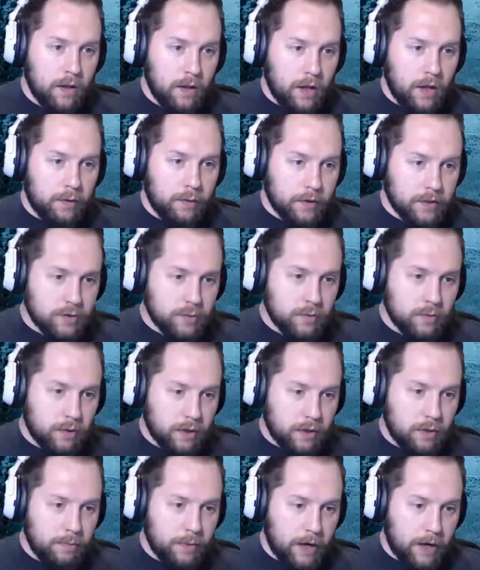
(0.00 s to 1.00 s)
Anyway, so we want
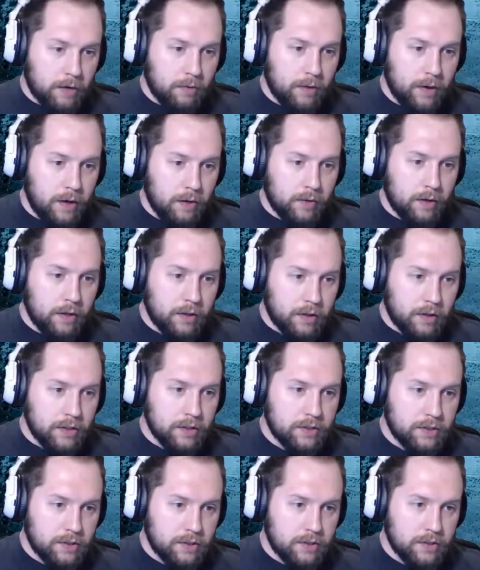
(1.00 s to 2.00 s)
to come back around, get
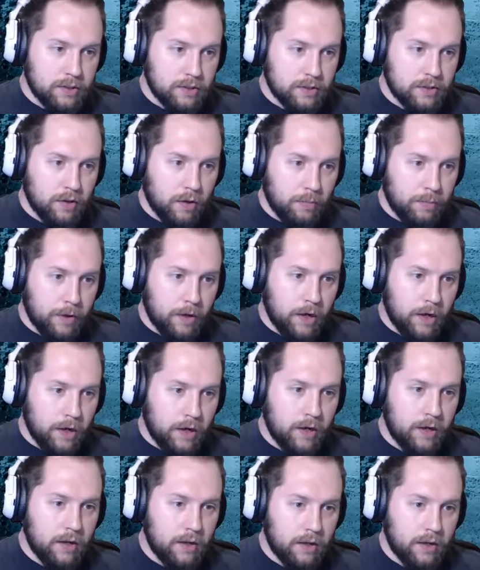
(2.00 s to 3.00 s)
this skull
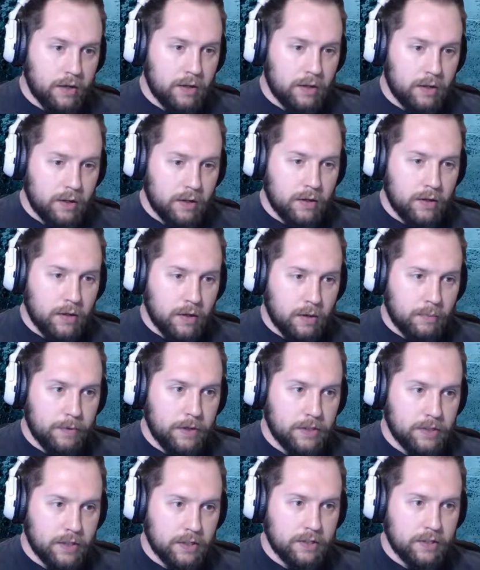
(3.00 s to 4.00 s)
pot,
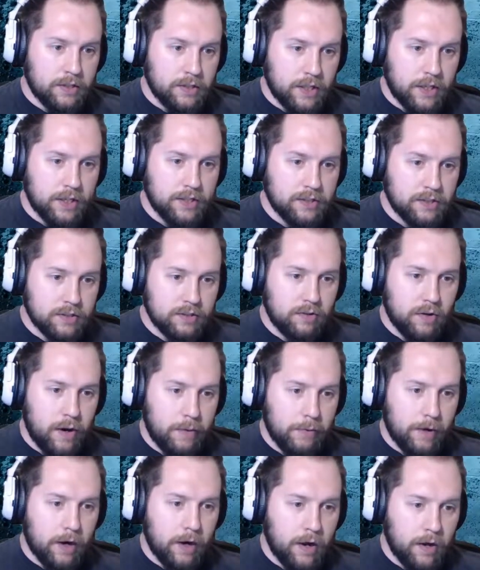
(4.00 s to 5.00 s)
initiate the chest, grab
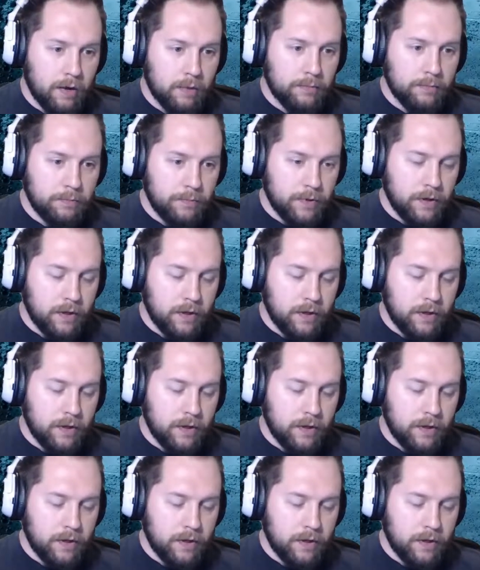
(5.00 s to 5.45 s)
our item.